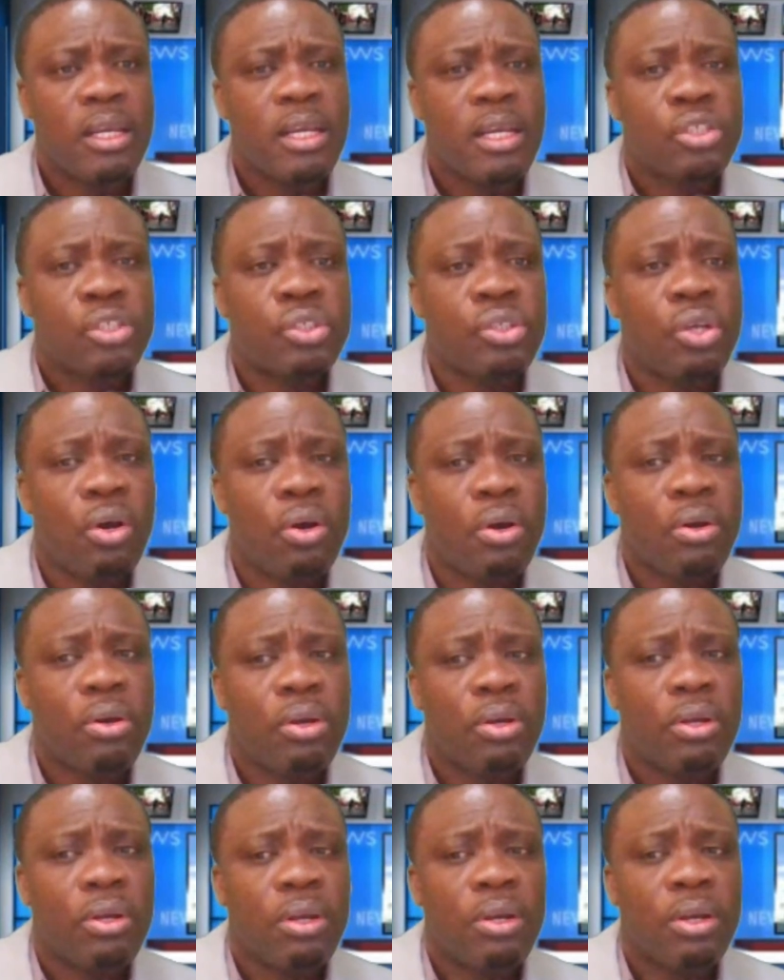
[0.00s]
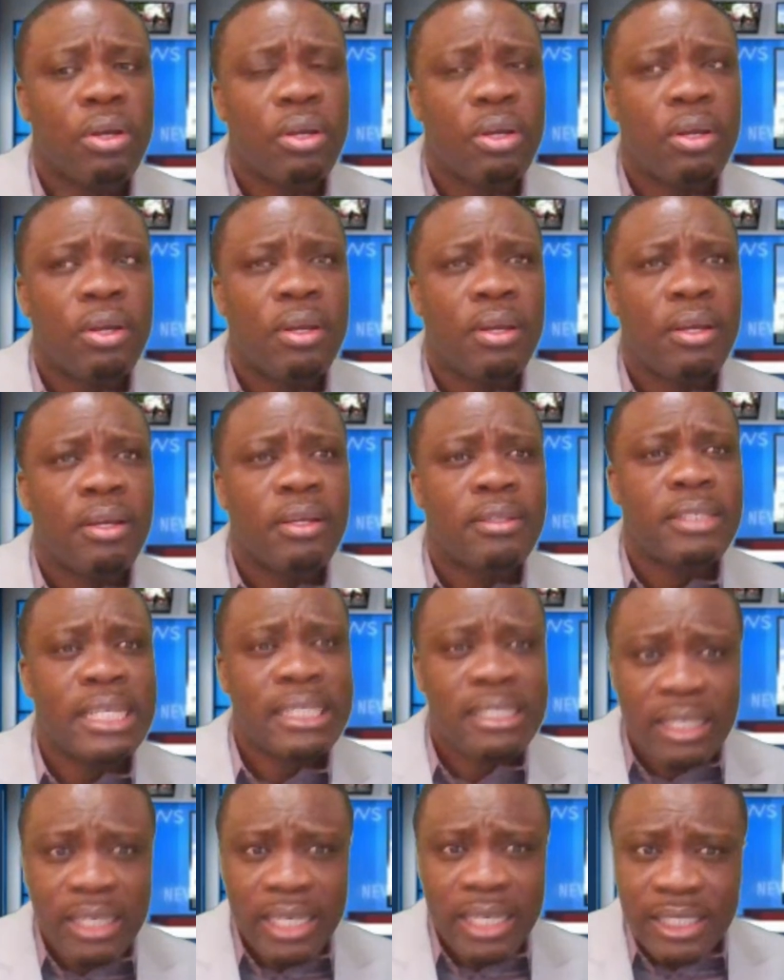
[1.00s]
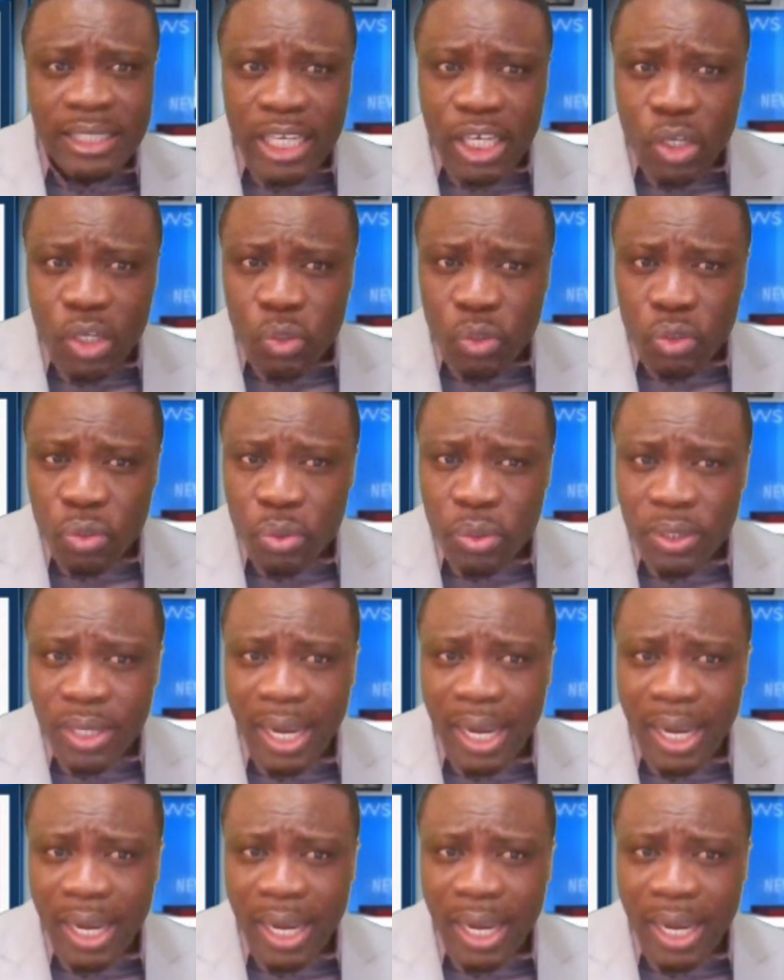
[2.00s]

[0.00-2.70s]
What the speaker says: So the CDC could do